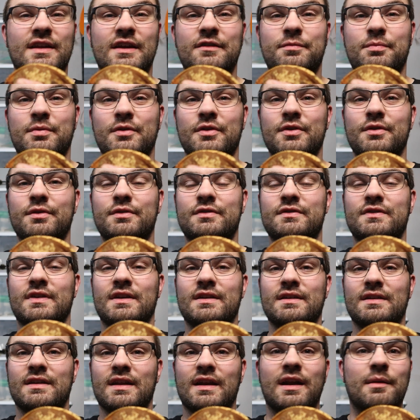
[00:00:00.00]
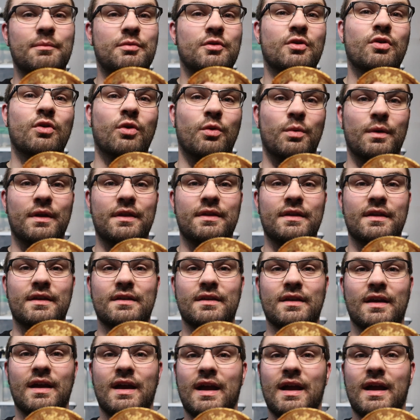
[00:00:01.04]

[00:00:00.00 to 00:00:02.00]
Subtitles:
they've produced, then I'm cool with it.